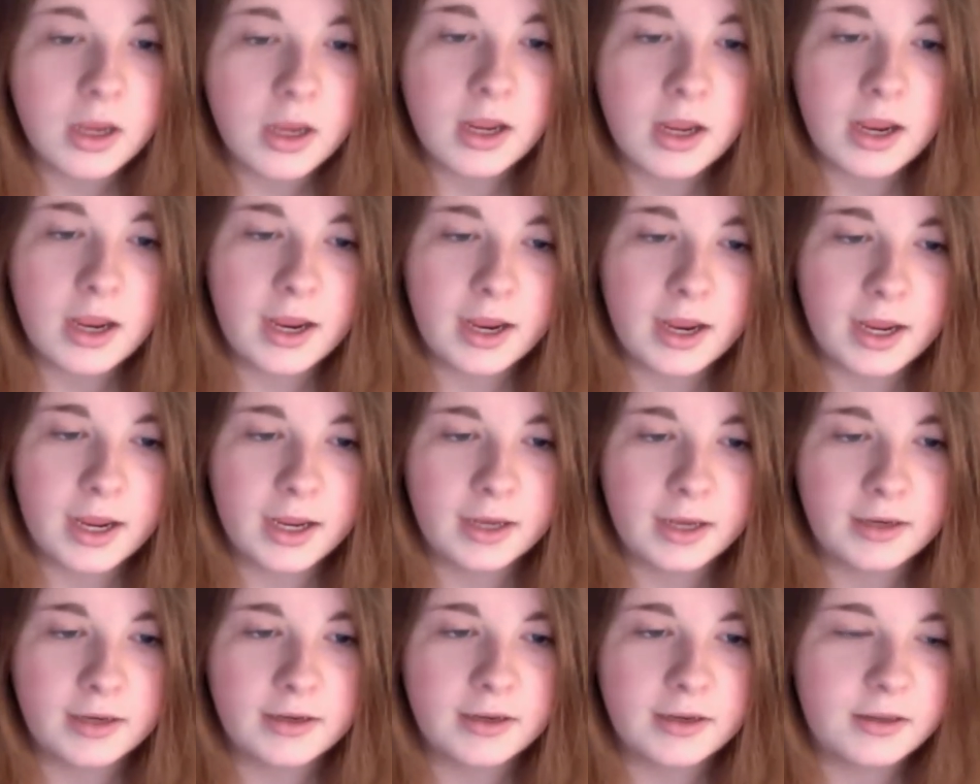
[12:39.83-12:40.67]

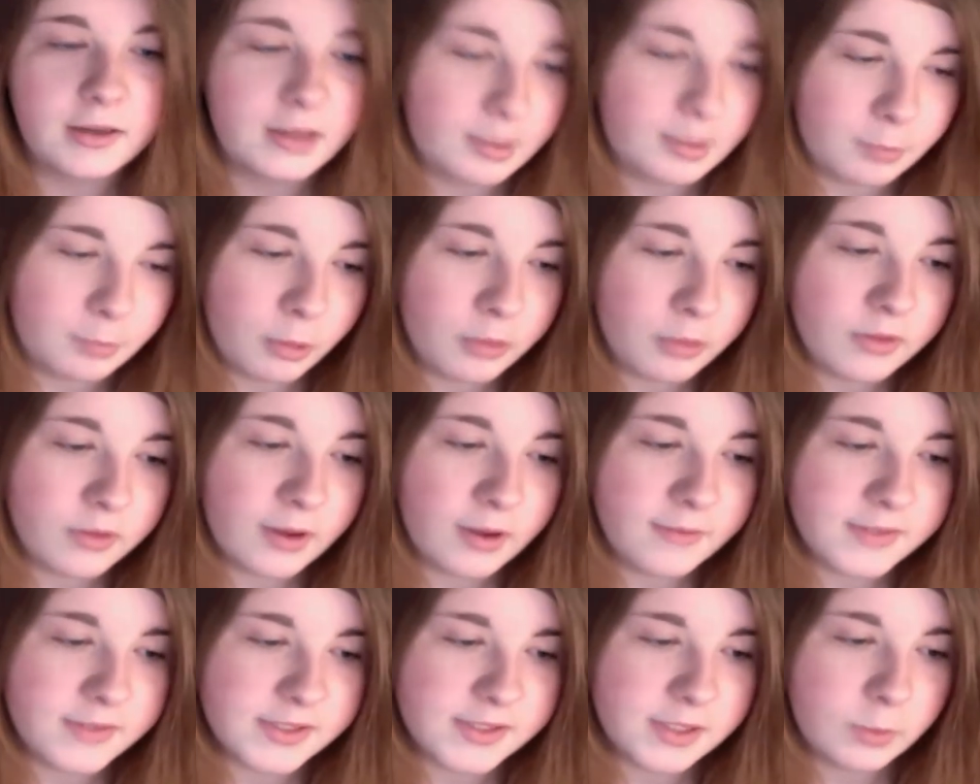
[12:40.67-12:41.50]
And they both
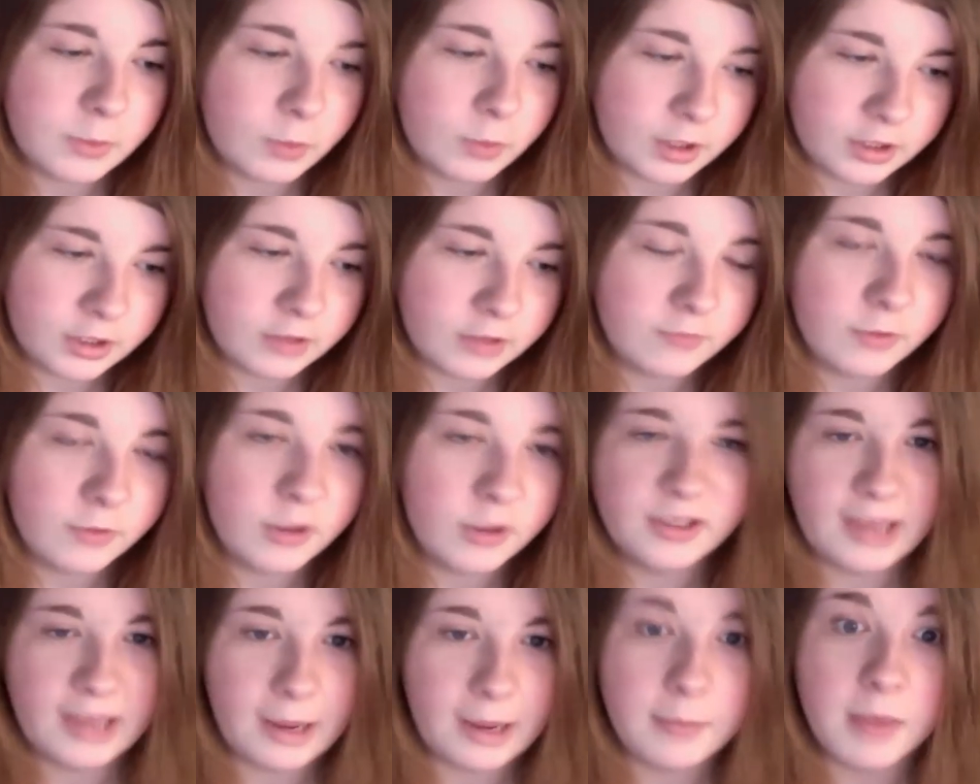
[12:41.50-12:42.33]
obviously want to
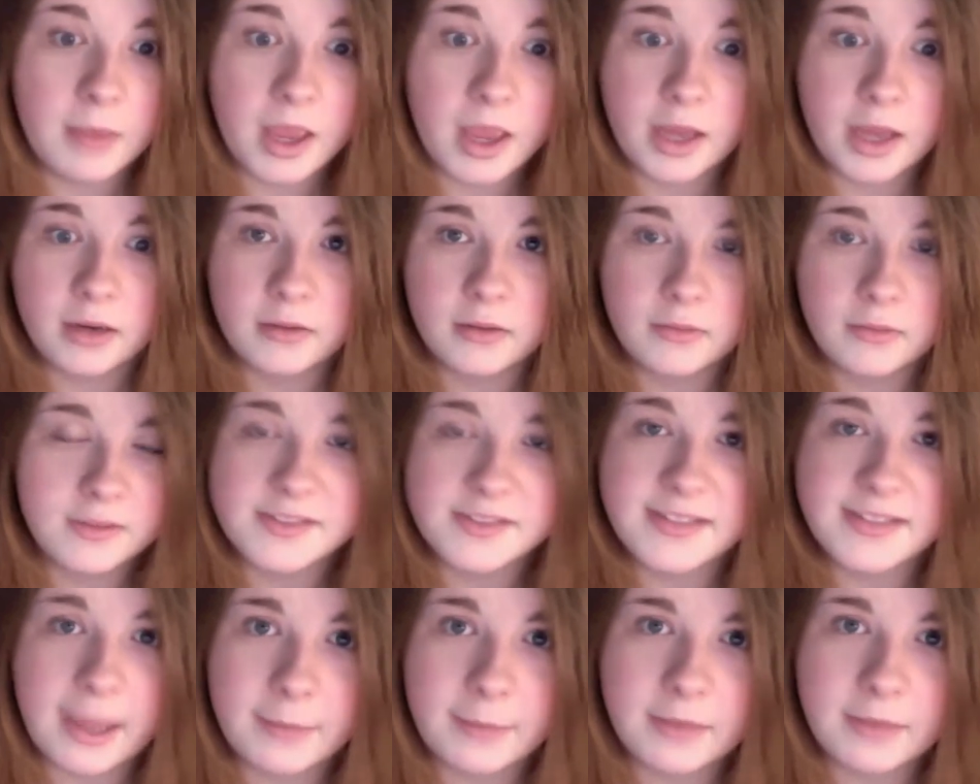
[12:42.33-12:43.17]
convert gay men, the
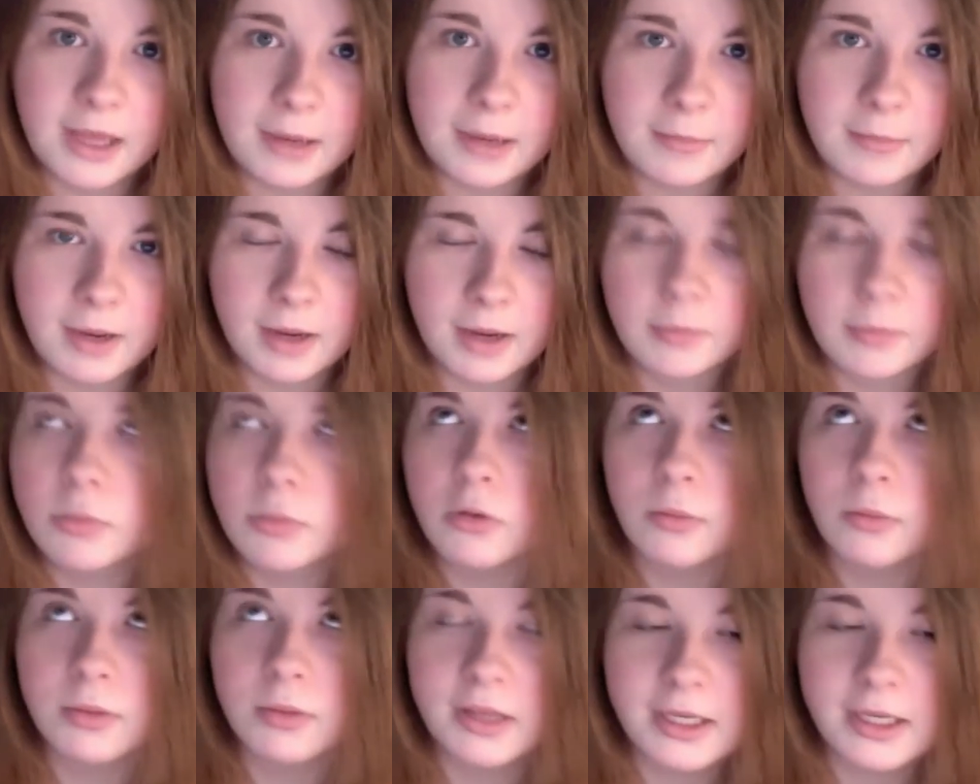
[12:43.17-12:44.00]
same gay man,
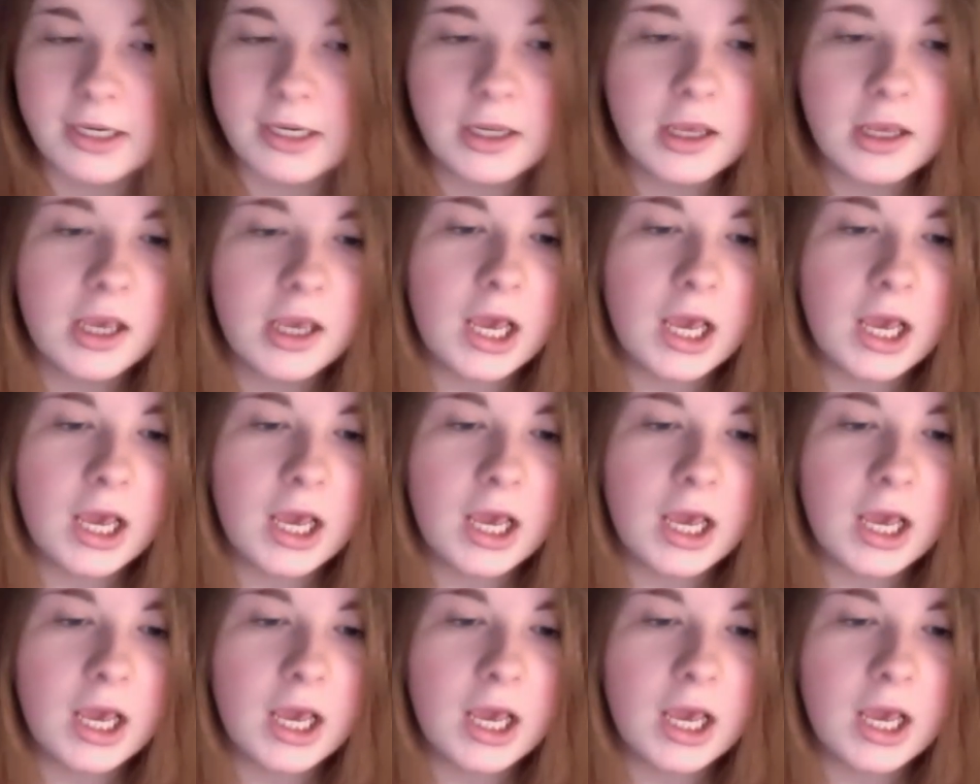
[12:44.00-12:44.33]
poor Blaine.